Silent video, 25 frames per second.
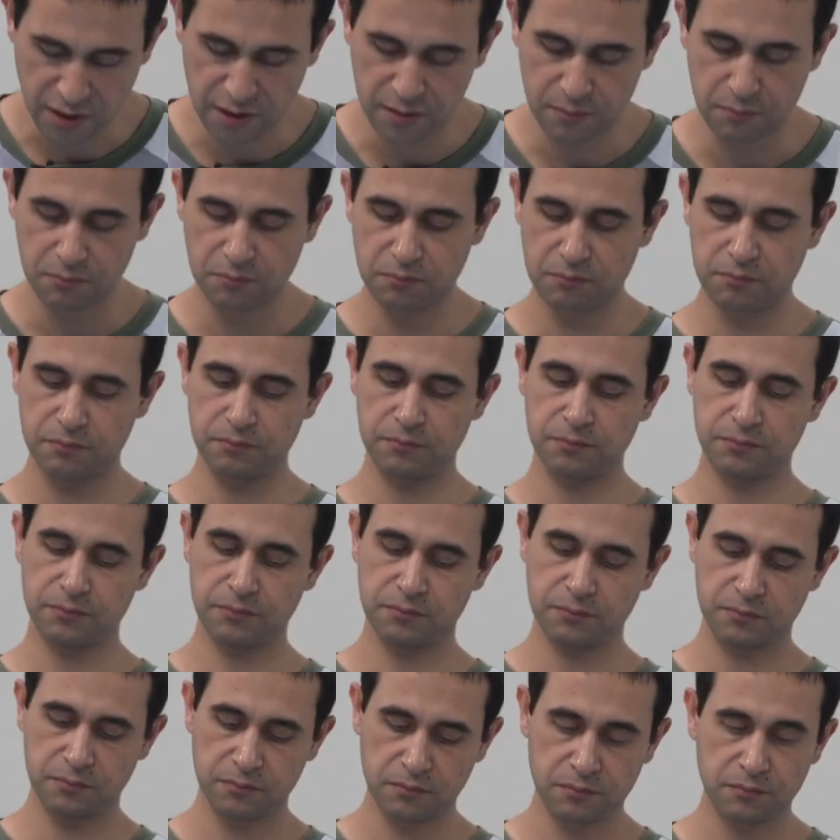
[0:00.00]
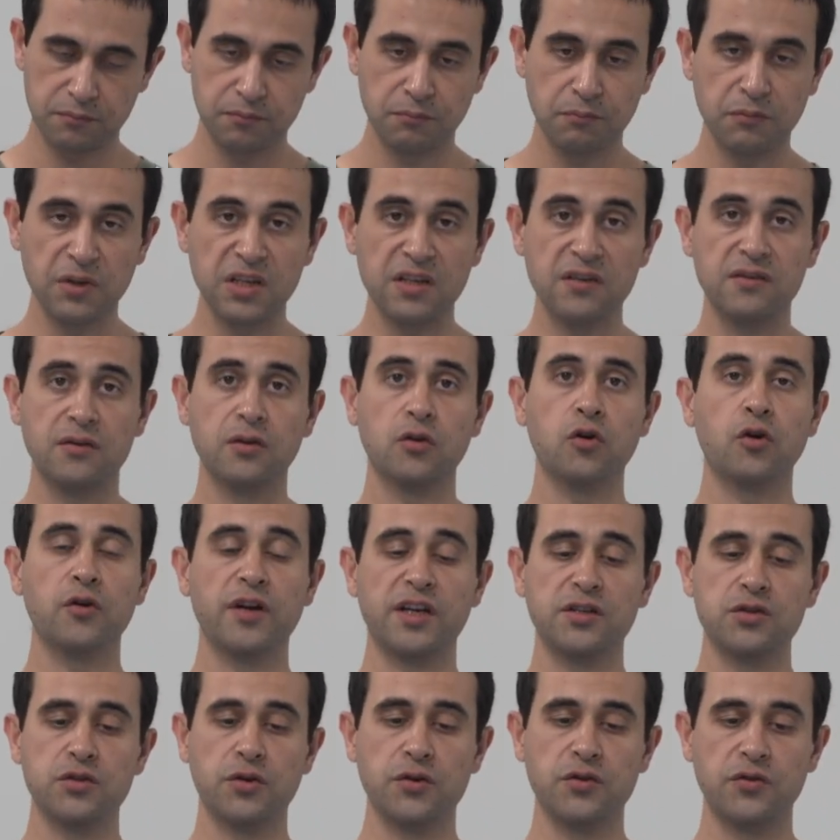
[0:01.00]
right? B is the
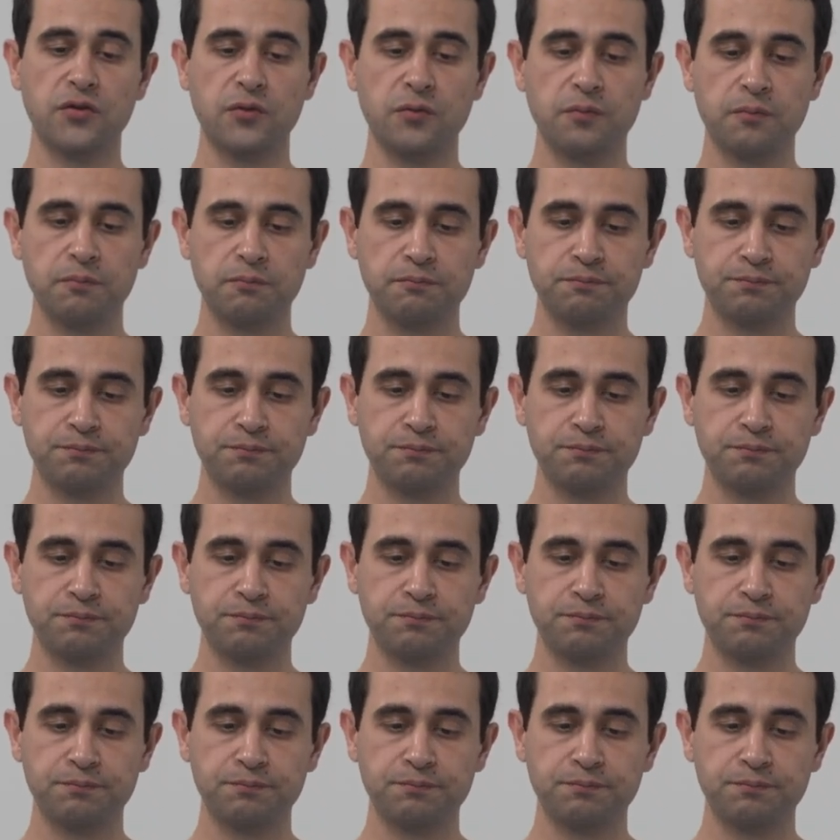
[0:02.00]
correct choice.